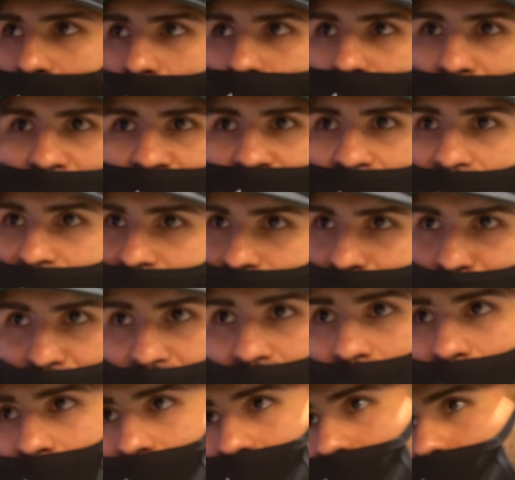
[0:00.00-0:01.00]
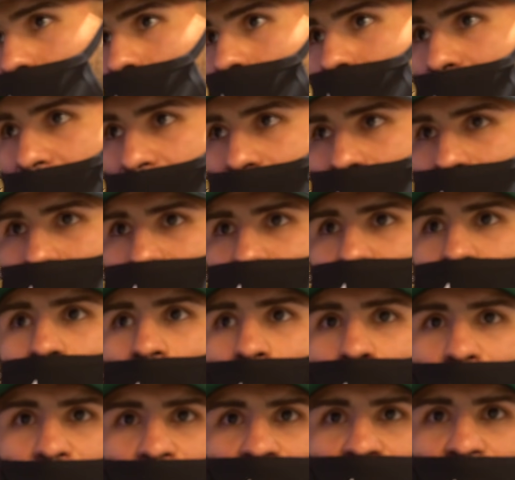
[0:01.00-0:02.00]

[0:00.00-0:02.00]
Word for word: the best out of me and it's going to make for a better